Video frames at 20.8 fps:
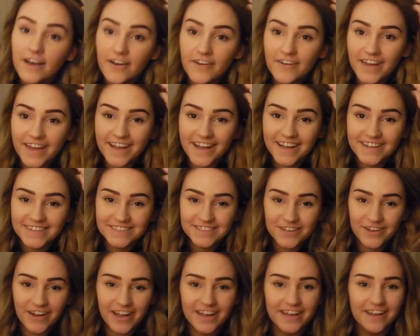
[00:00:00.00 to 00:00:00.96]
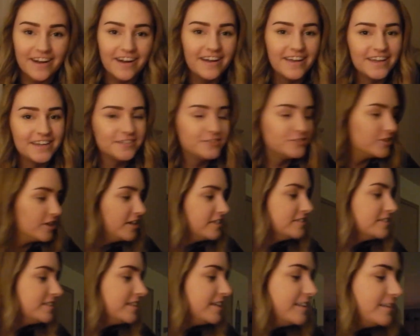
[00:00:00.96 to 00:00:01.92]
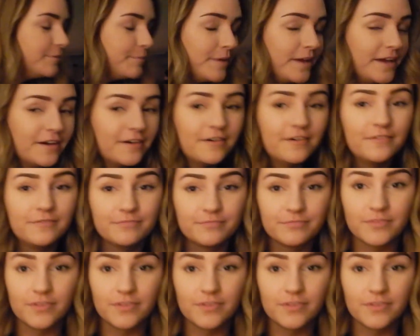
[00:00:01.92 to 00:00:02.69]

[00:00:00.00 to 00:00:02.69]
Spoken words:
Okay guys, so I got a dress in the mail